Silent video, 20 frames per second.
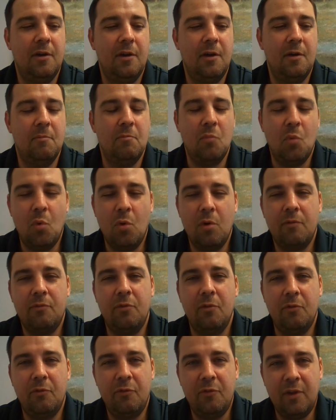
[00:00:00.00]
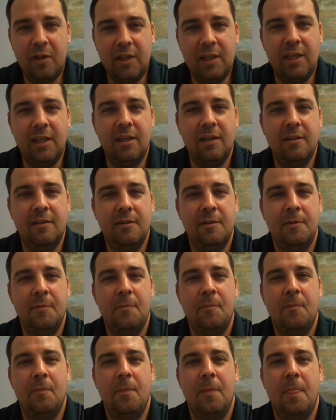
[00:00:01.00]
more fulfilling
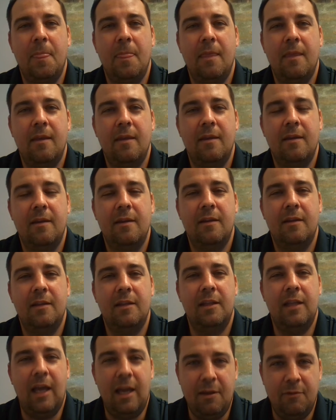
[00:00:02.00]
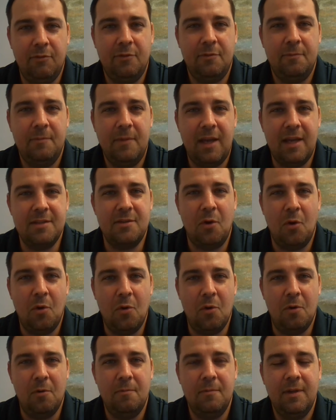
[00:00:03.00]
life as a
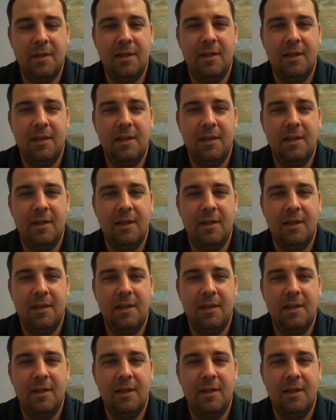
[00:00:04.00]
whole,